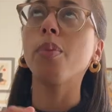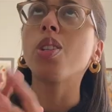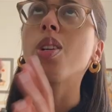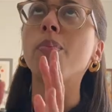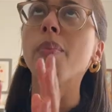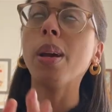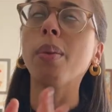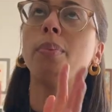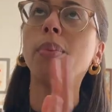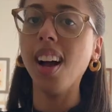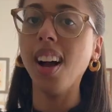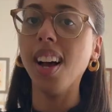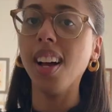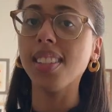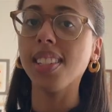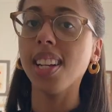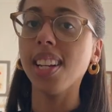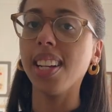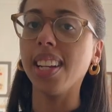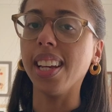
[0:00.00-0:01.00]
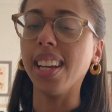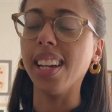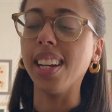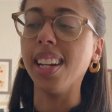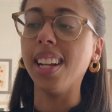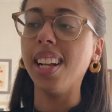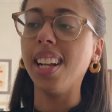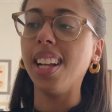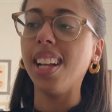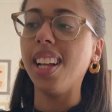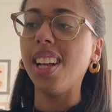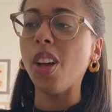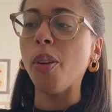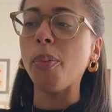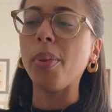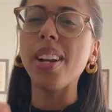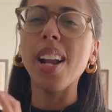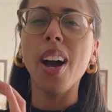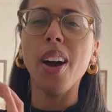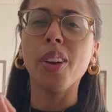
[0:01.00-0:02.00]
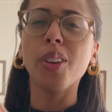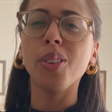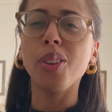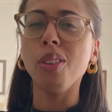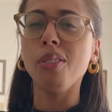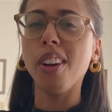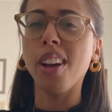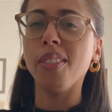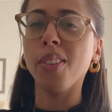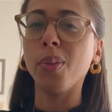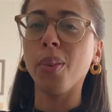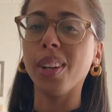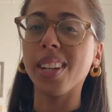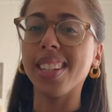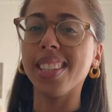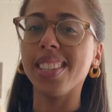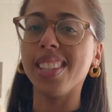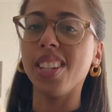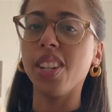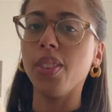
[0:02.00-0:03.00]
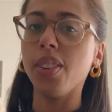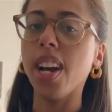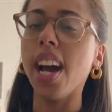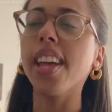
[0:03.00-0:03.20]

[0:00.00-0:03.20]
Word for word: She might be uh, sending it, but now I don't know if I even want to continue it.